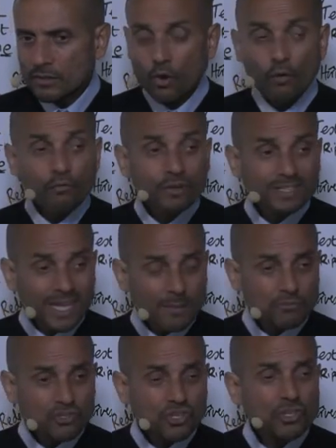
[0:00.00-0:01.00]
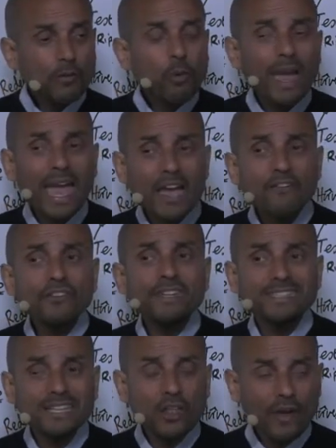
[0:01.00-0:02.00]
Of redemption, of what heaven
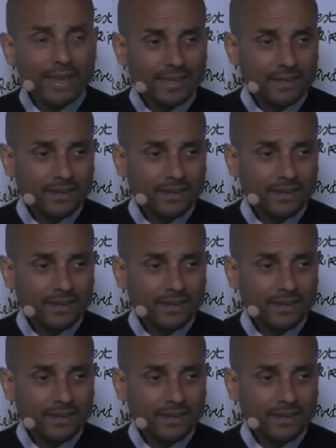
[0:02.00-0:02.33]
is like.